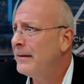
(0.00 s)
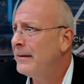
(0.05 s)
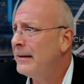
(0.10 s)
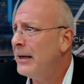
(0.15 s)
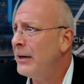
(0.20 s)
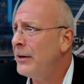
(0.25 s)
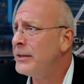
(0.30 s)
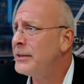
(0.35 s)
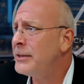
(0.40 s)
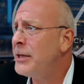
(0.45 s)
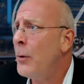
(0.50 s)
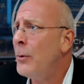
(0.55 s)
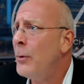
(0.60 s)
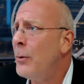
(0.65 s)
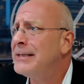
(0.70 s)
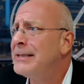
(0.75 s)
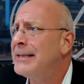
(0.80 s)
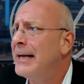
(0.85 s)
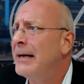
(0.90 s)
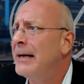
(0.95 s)
There is no
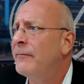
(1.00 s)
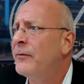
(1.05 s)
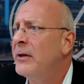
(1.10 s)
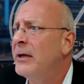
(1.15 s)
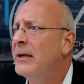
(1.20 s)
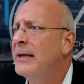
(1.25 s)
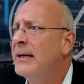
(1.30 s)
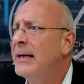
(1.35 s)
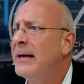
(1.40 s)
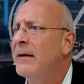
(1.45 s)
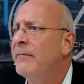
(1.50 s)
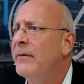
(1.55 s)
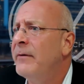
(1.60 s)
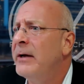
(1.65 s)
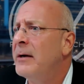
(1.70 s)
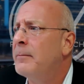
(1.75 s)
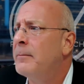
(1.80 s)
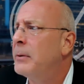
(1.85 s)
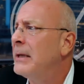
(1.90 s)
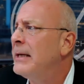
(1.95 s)
incentive for the DMV
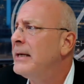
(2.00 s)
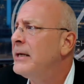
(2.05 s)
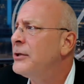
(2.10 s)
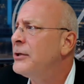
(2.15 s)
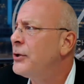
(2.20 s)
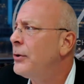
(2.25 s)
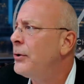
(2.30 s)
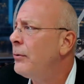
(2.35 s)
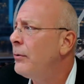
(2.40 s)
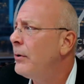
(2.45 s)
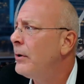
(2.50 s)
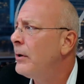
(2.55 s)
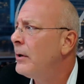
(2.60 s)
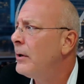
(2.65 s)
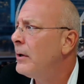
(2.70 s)
to please you.